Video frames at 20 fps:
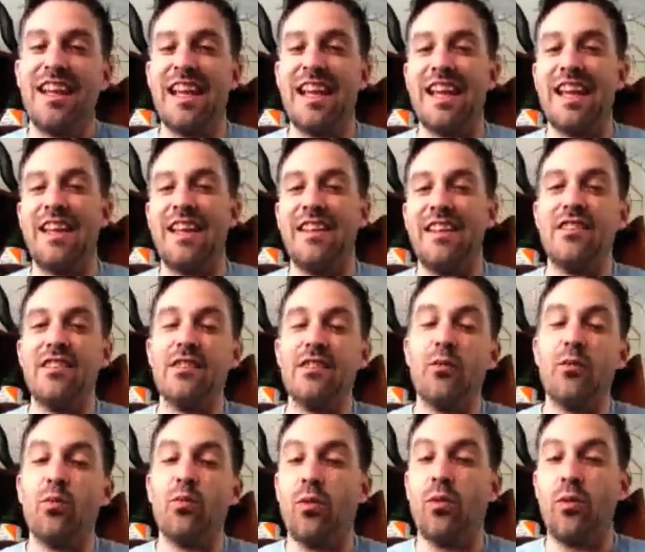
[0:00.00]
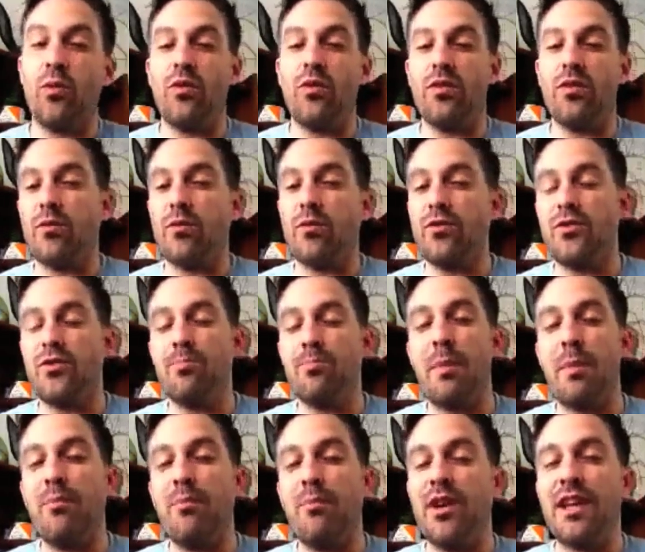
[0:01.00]
And
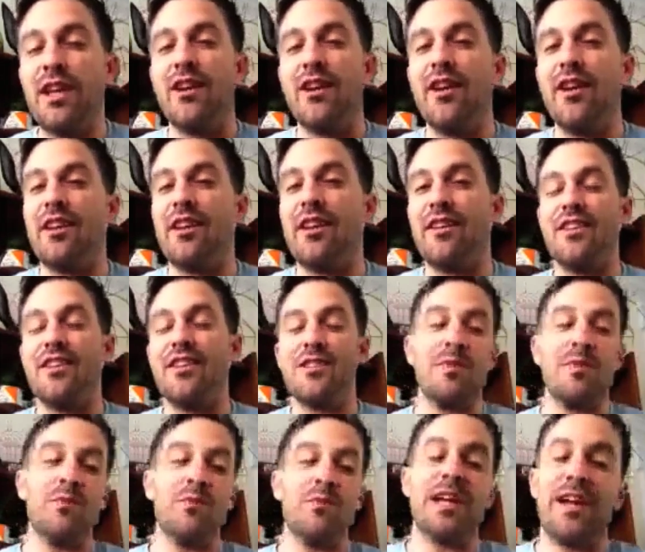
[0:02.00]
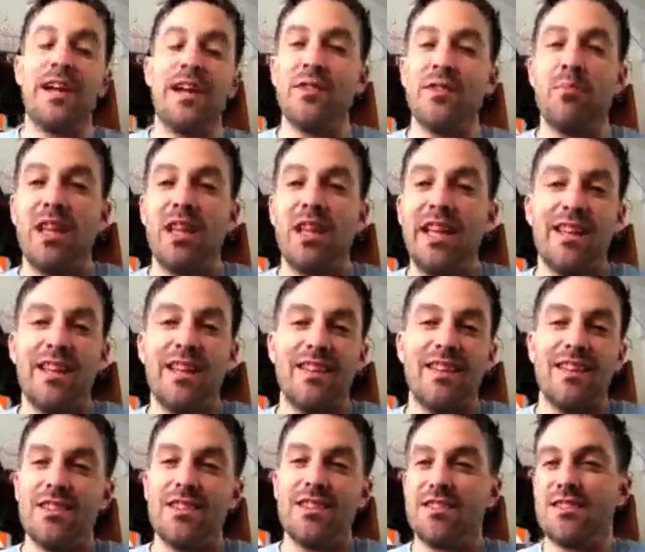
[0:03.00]
by putting it on there, it doesn't mean we have to play it.
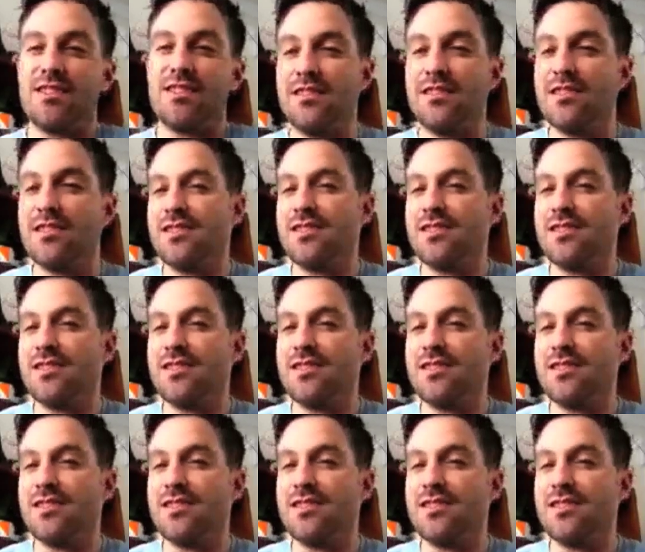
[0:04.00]
It's just,